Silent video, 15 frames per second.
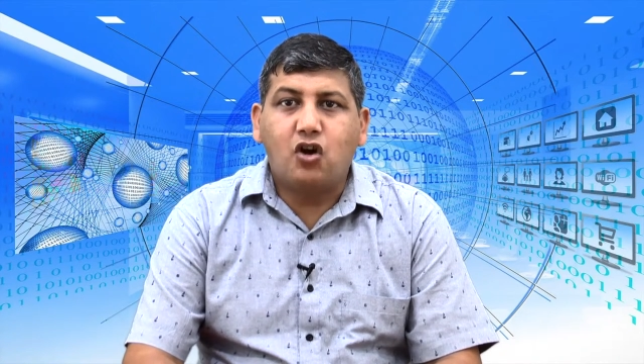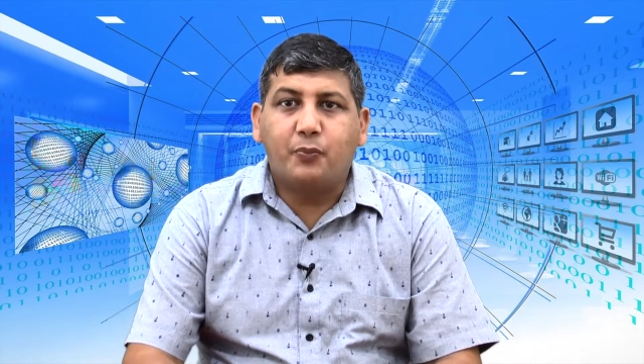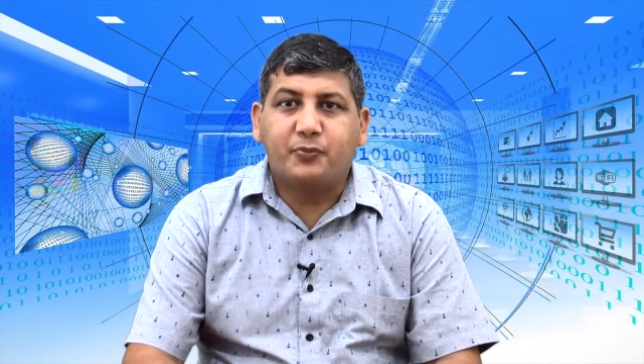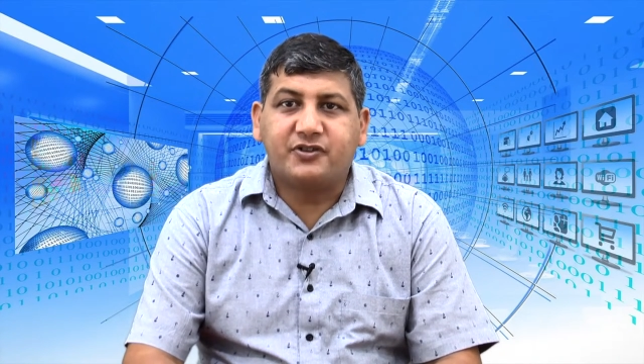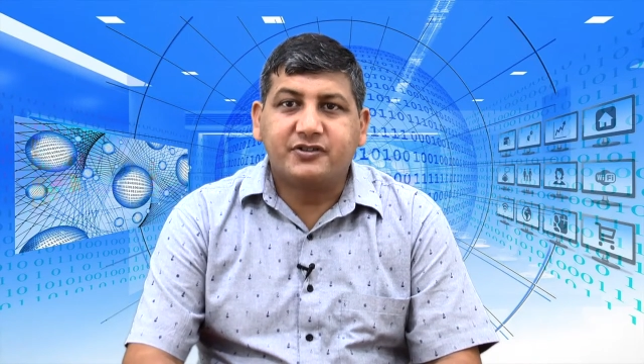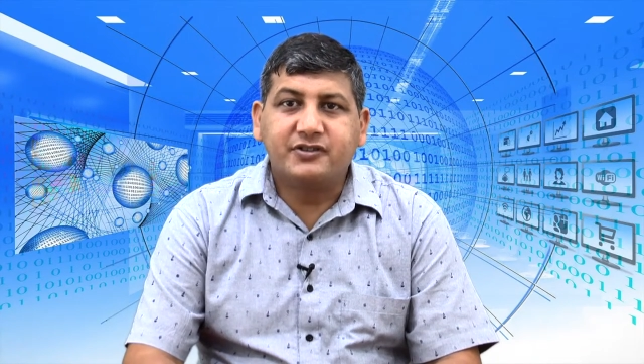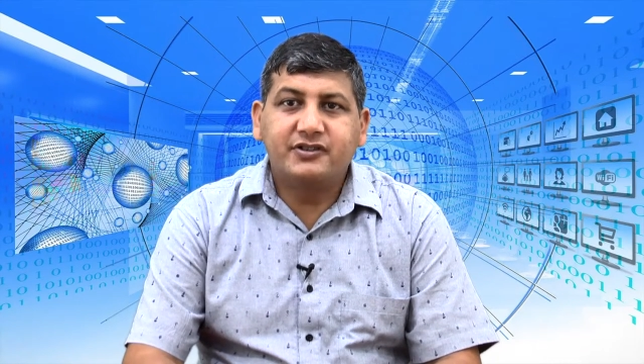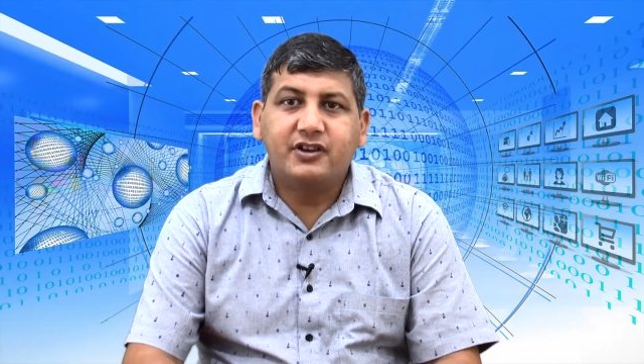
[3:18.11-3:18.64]

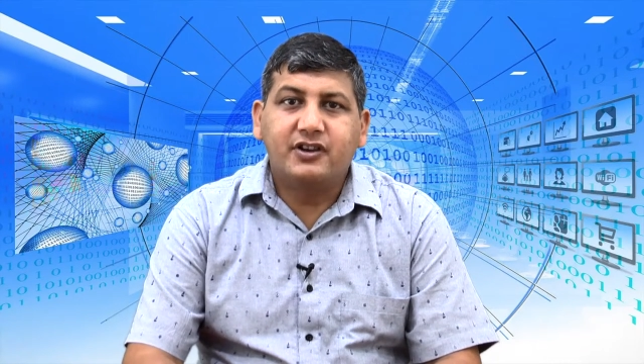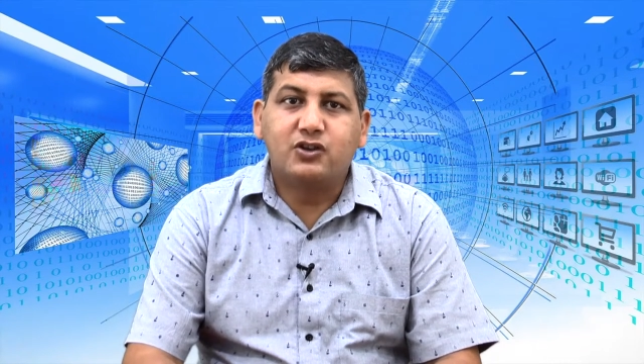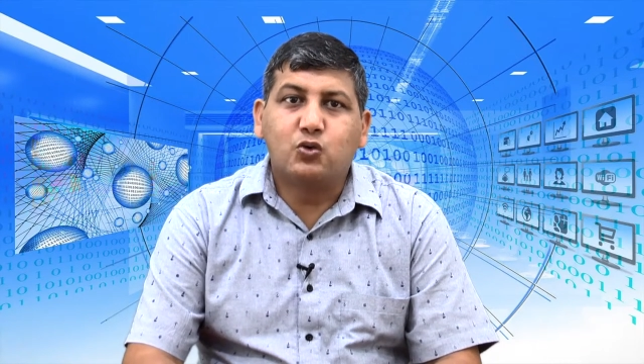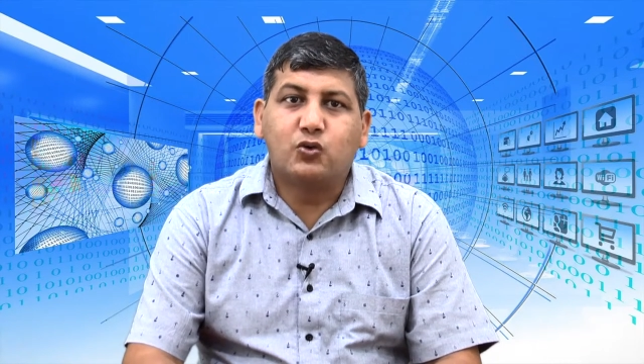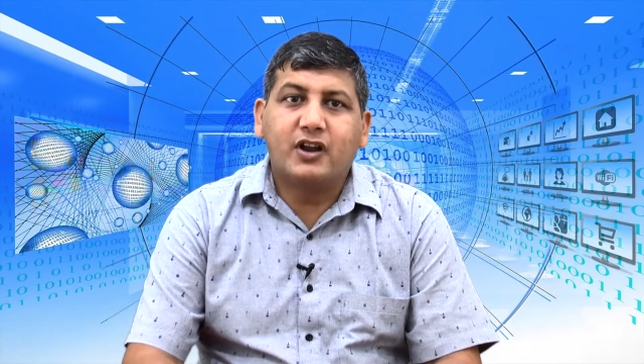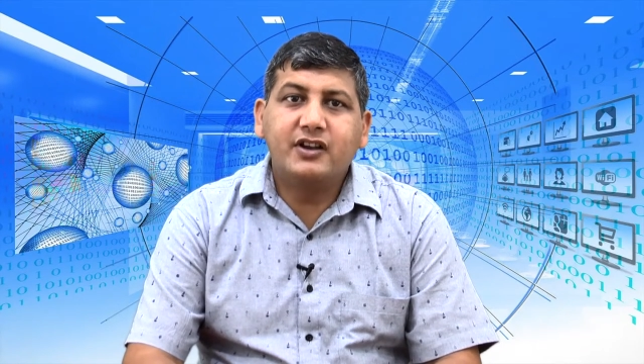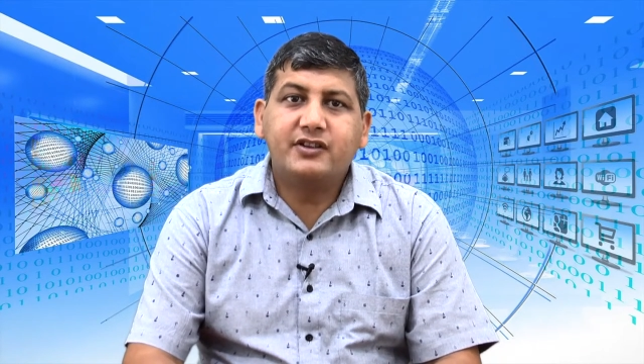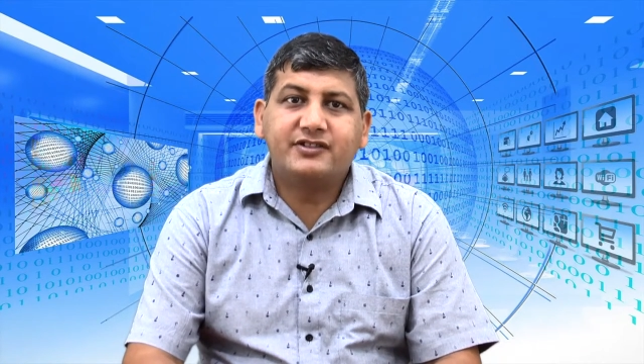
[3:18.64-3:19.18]
options you
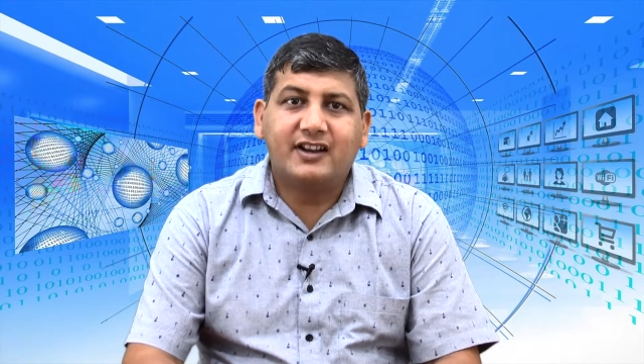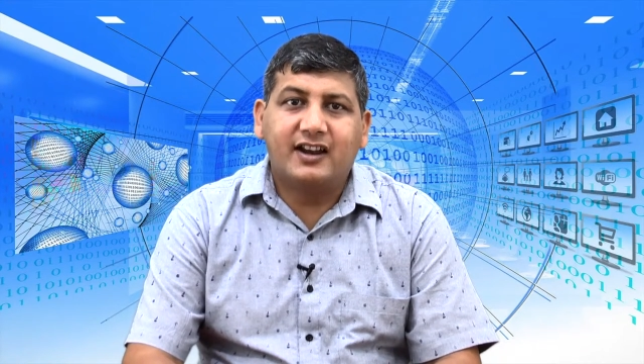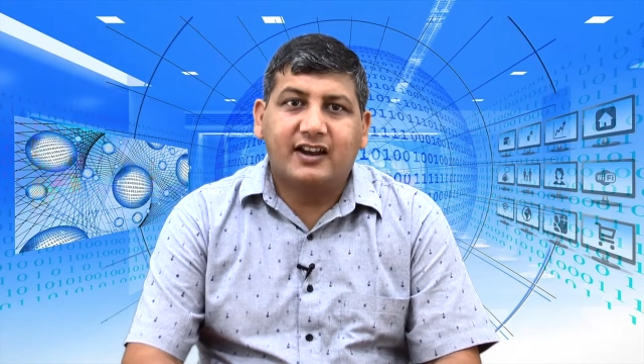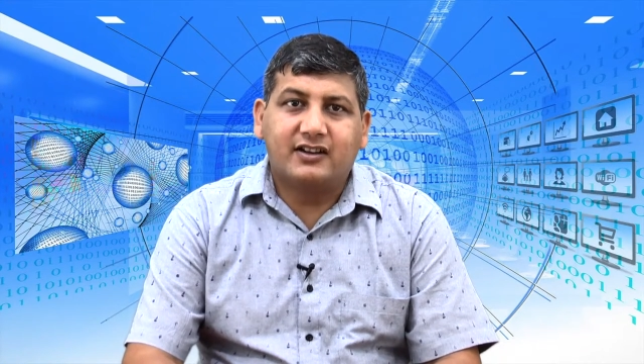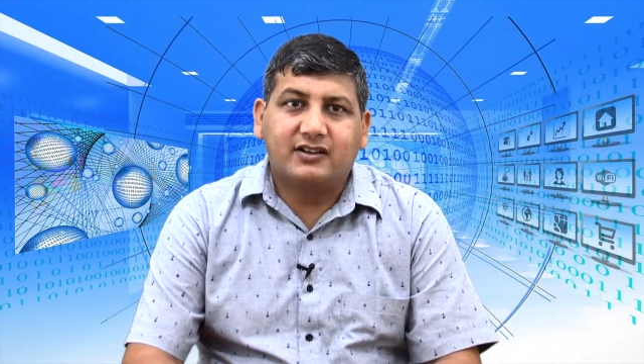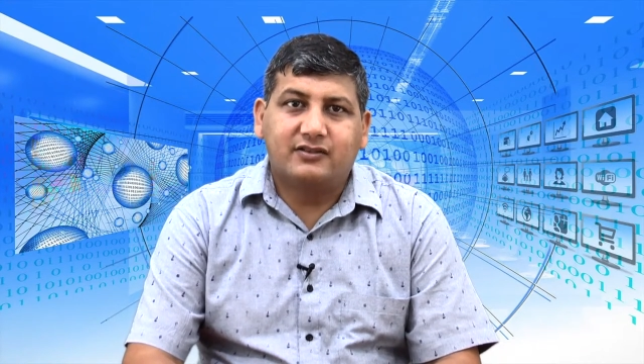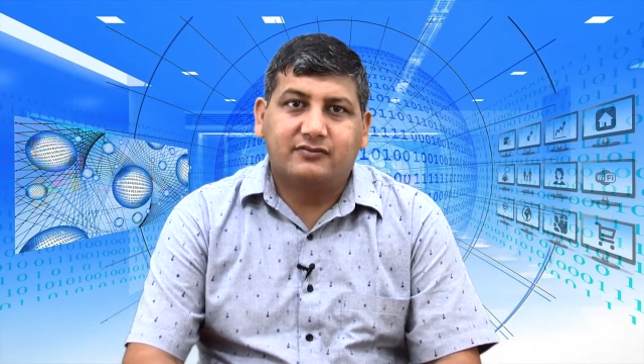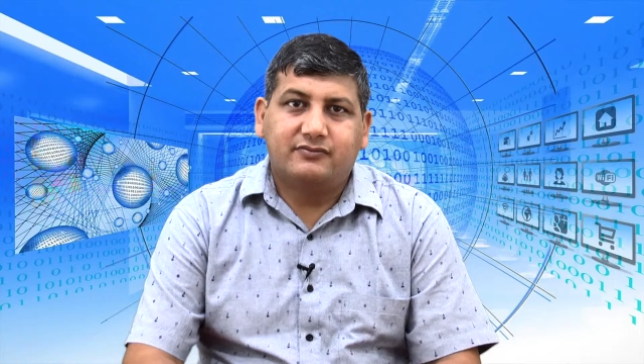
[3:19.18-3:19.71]
can
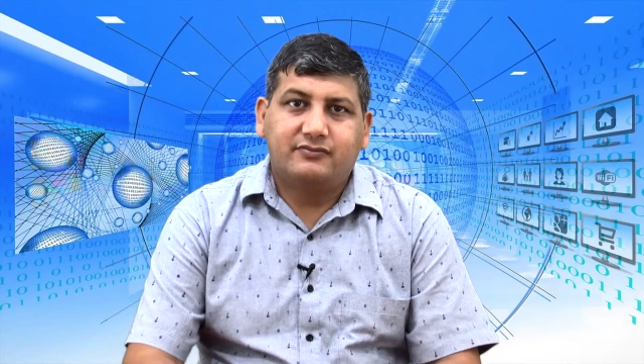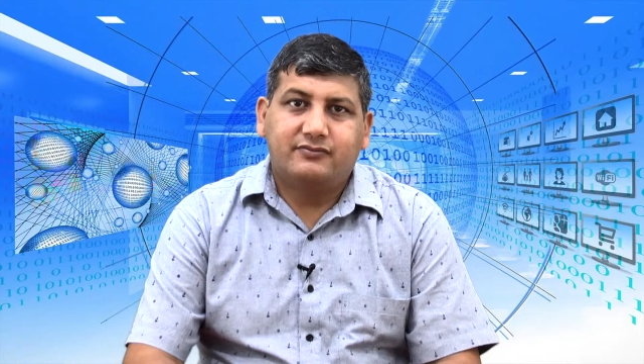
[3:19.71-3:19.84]
select.